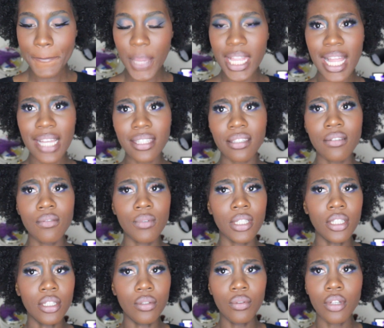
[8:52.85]
And I still
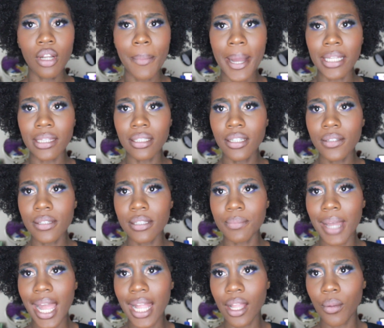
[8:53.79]
went nude on my lips,
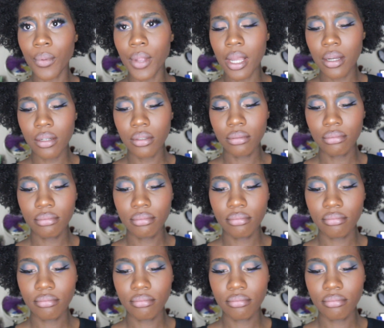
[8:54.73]
but I don't know.